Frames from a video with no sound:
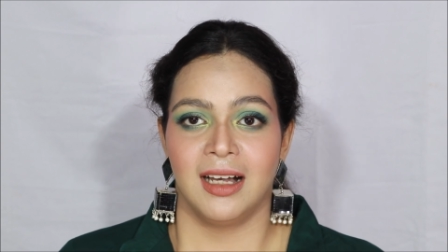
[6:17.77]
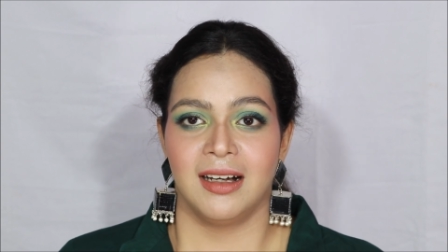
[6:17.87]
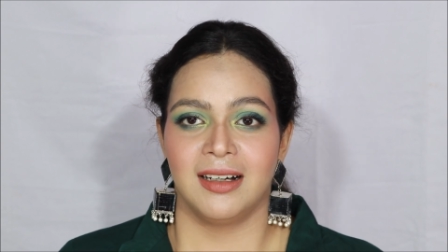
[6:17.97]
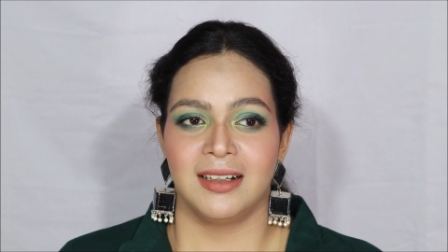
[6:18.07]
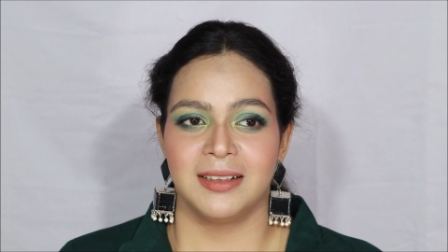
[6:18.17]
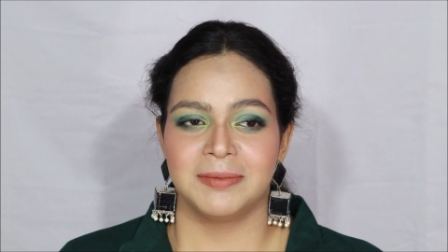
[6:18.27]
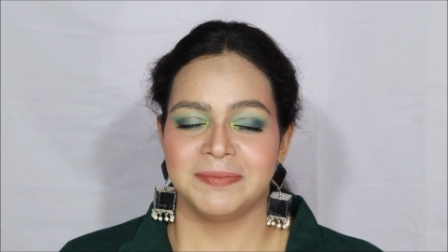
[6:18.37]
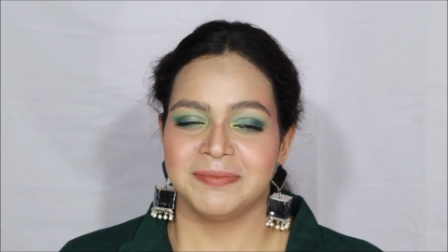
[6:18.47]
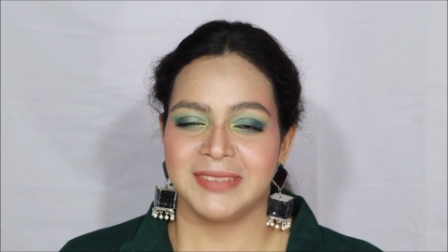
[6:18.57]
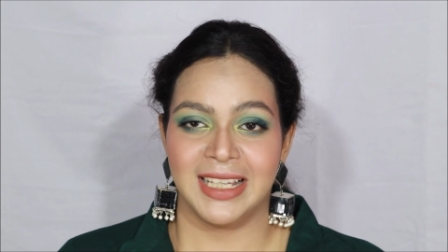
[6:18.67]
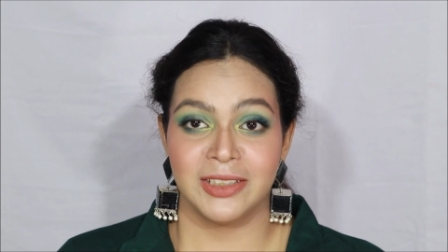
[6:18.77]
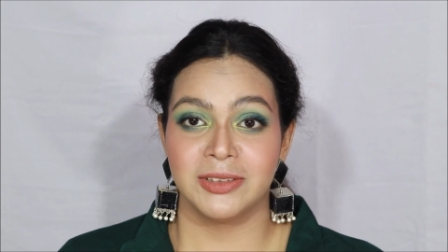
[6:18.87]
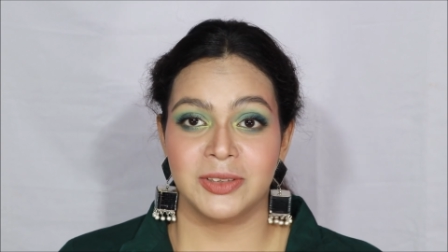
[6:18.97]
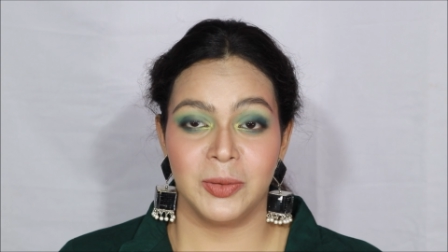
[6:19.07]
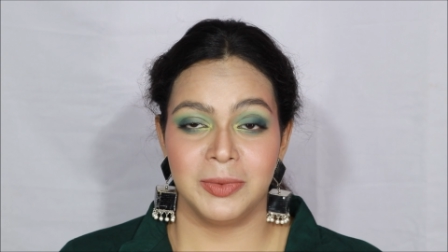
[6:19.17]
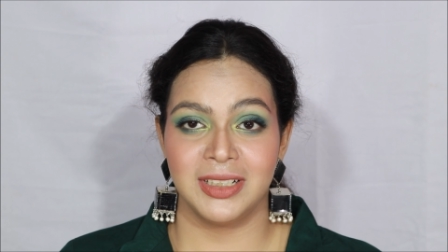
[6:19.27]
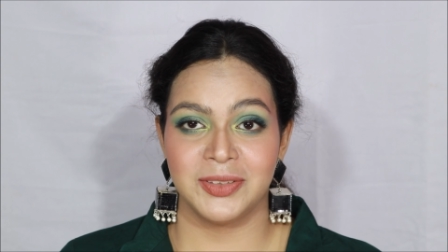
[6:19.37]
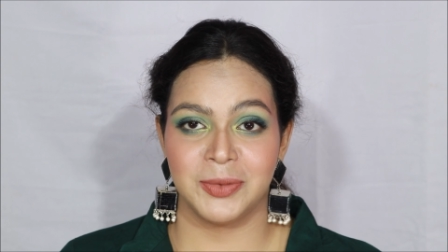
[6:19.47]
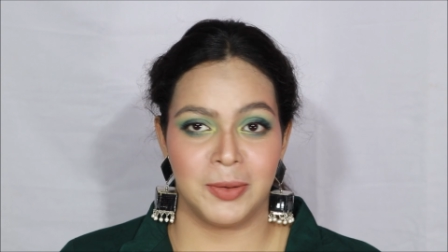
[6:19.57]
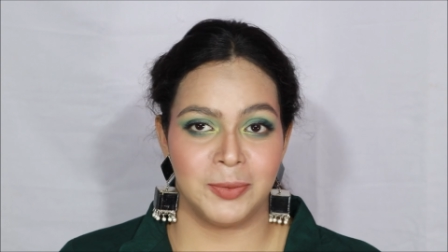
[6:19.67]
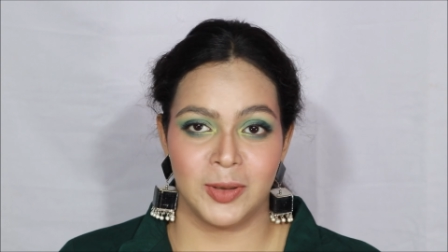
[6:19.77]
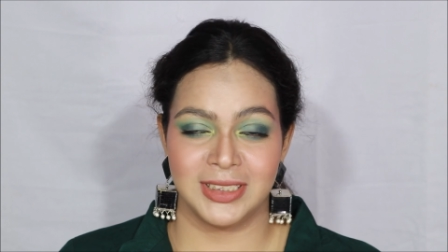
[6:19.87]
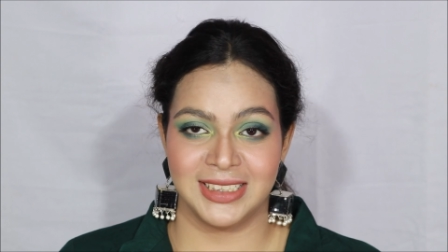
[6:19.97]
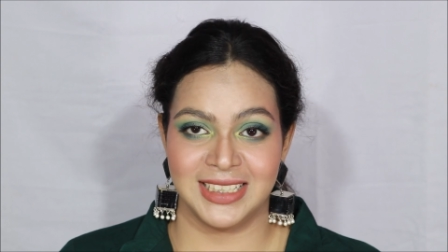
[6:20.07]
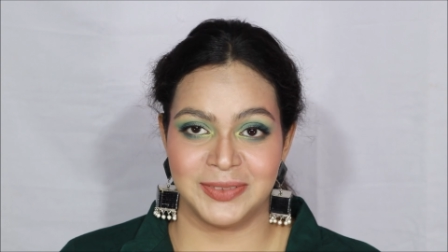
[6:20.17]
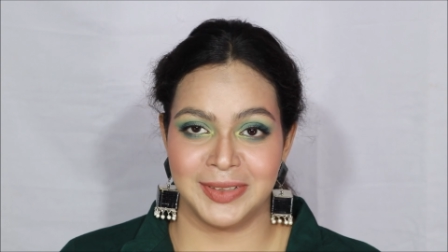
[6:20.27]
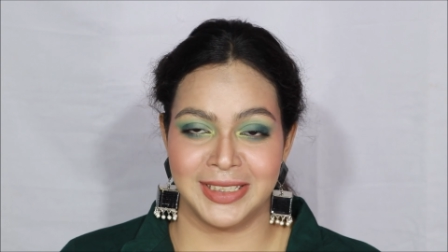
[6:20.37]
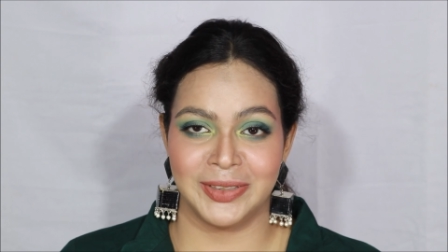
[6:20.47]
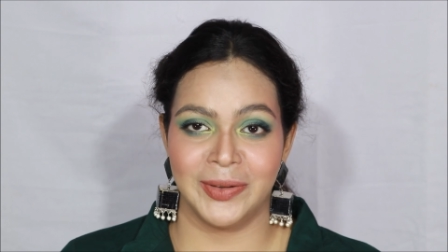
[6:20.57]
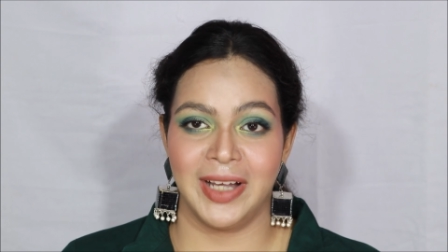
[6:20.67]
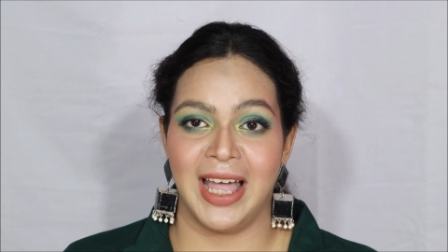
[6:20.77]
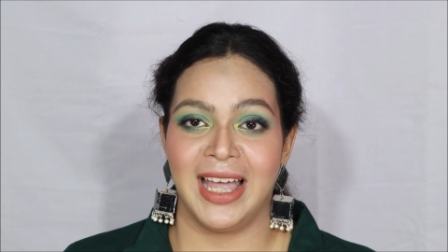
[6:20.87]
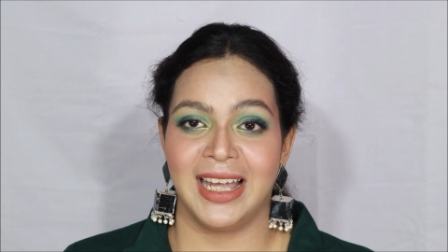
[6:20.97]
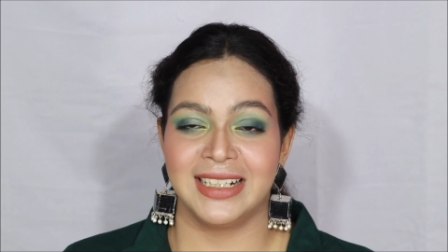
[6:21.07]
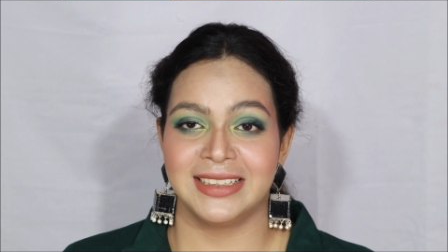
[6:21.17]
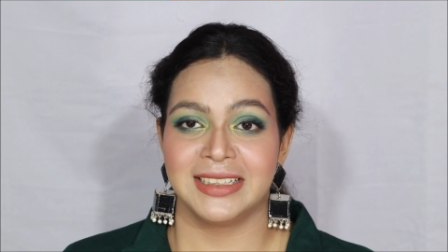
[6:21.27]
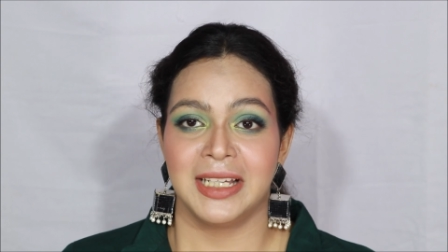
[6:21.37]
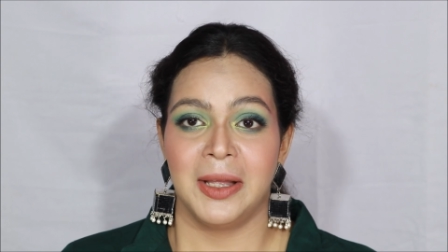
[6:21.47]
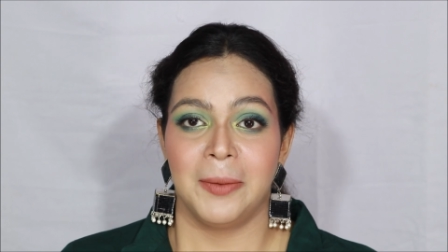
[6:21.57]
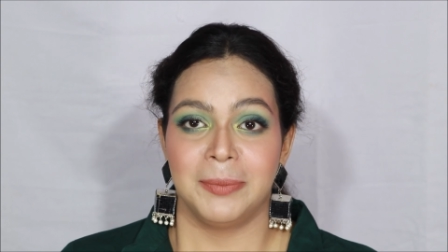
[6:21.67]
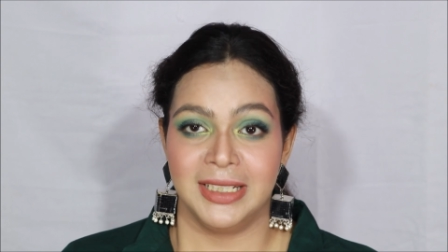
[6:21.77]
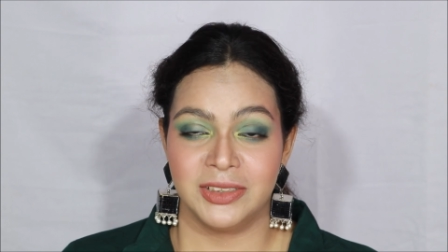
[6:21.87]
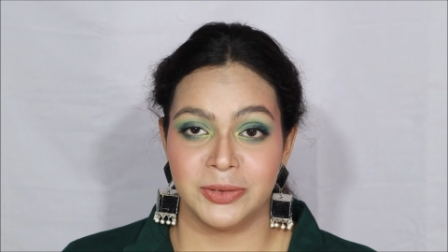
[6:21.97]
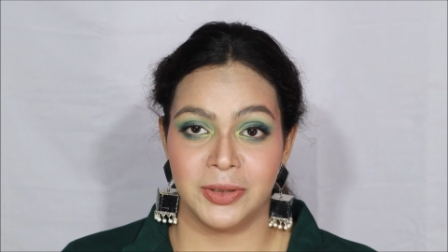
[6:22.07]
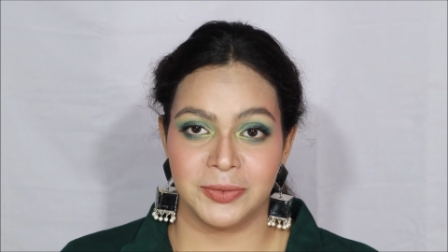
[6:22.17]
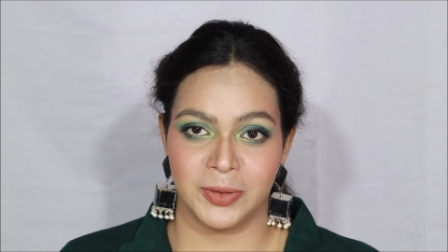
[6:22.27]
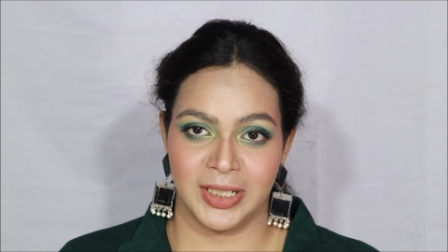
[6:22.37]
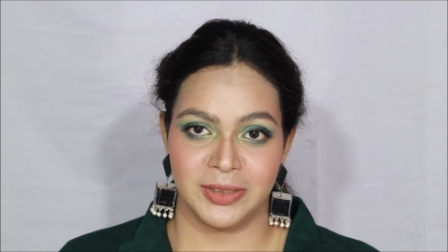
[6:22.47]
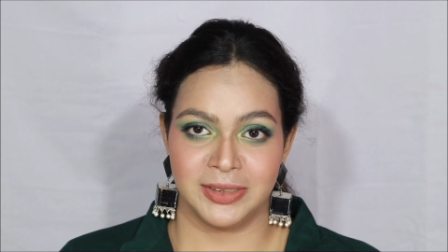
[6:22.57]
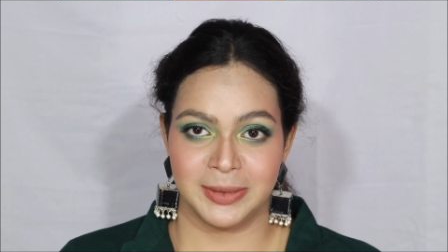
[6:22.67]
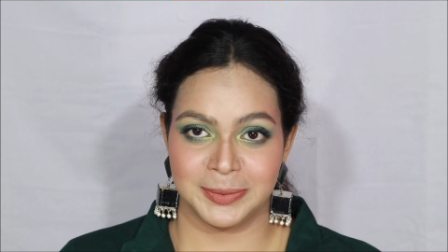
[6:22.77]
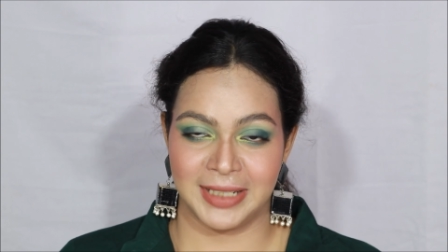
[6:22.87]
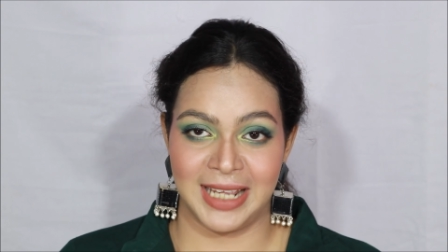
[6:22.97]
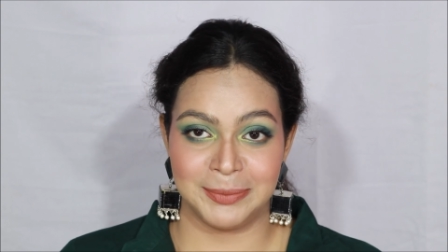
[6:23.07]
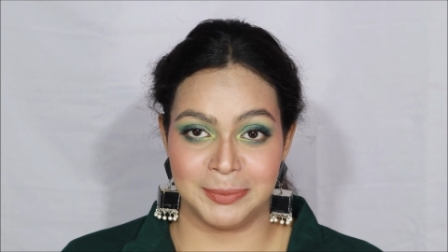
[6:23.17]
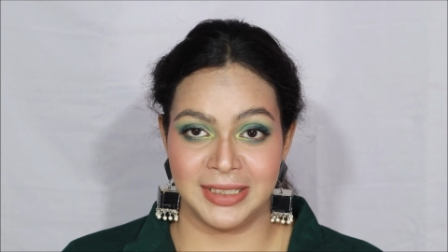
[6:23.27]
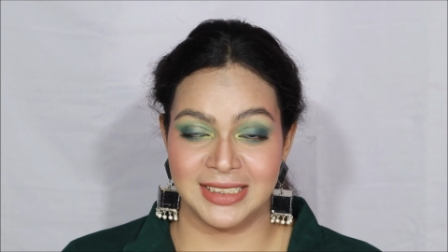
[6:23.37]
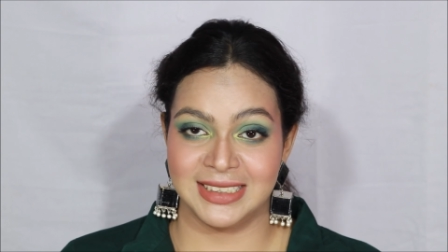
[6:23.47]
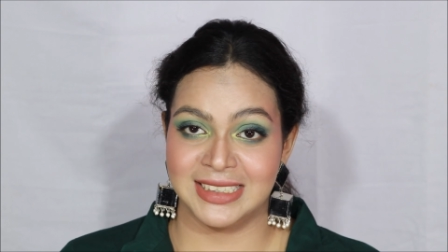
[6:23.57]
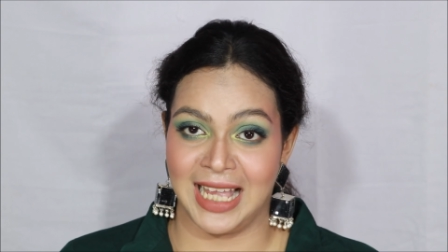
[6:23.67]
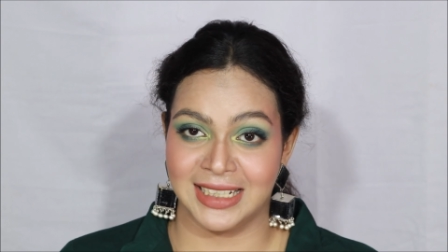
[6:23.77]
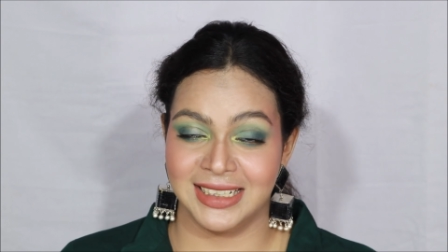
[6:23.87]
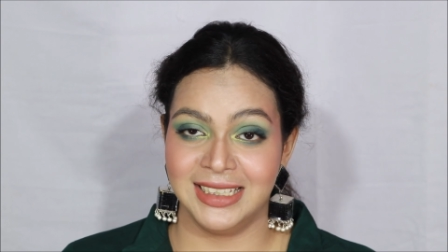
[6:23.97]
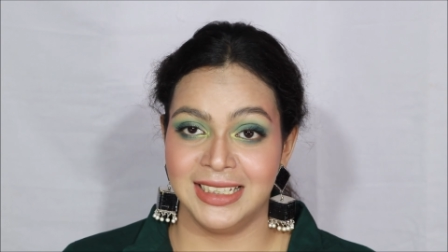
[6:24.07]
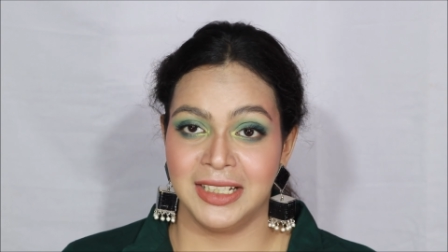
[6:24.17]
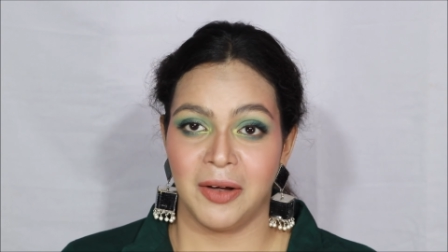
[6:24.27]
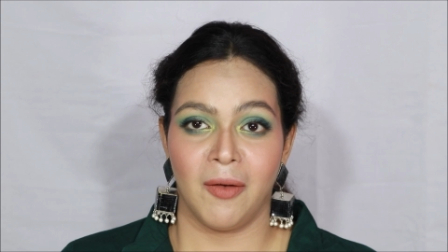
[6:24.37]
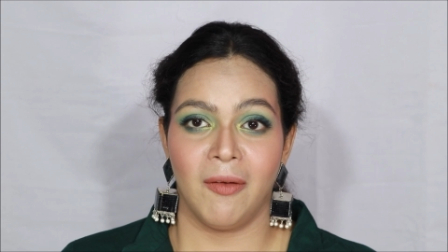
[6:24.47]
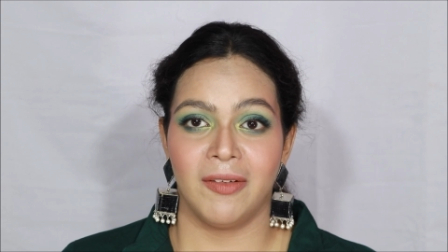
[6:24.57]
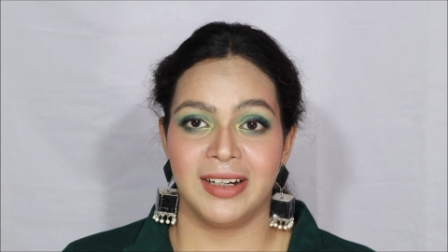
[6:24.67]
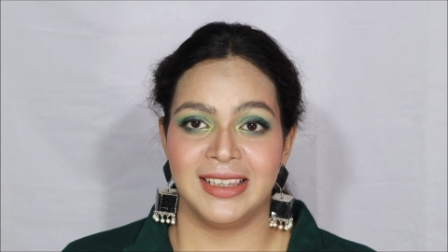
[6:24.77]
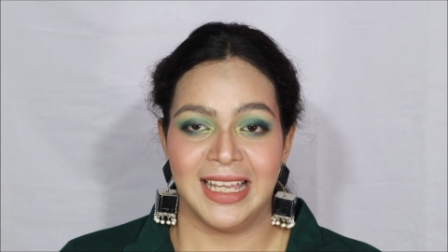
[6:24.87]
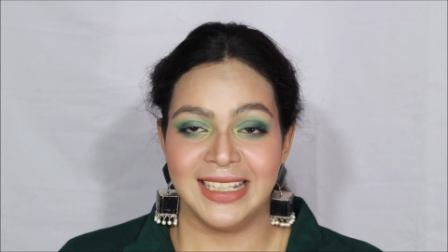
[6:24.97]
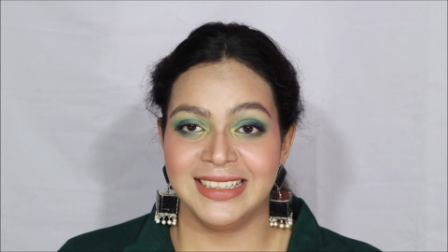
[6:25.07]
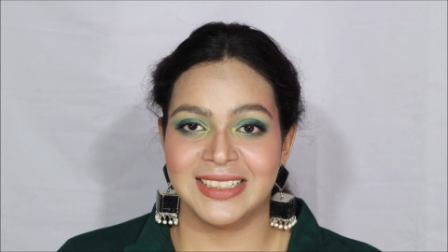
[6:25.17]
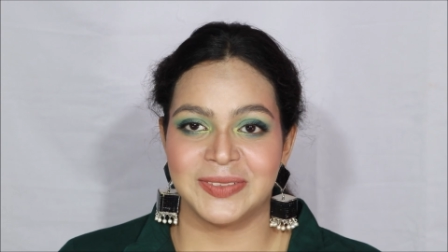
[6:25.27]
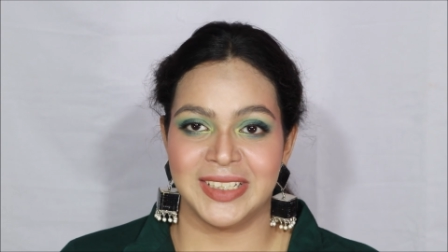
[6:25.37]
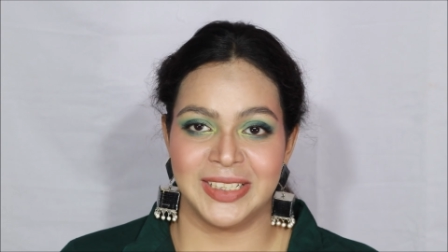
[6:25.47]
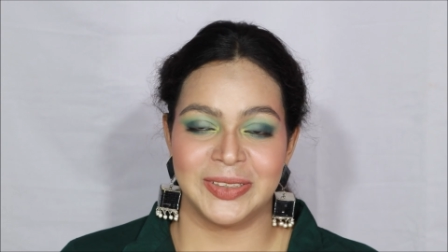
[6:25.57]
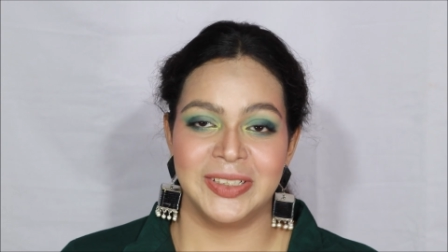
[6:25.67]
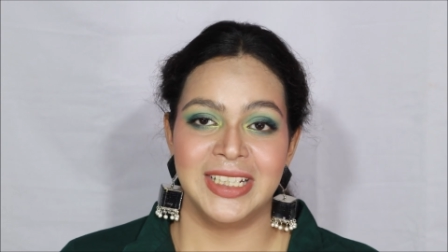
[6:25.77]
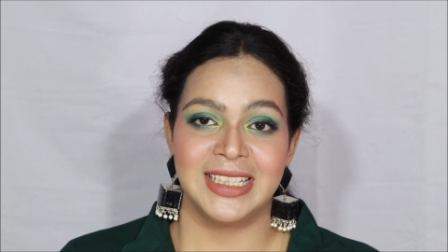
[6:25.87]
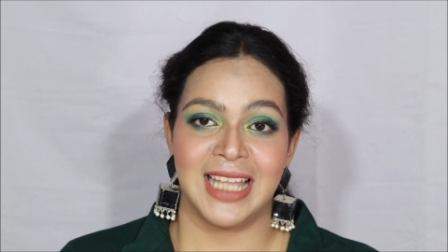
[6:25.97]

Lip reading: Thank you so much for watching this video and please do not forget to subscribe to this channel or like this video.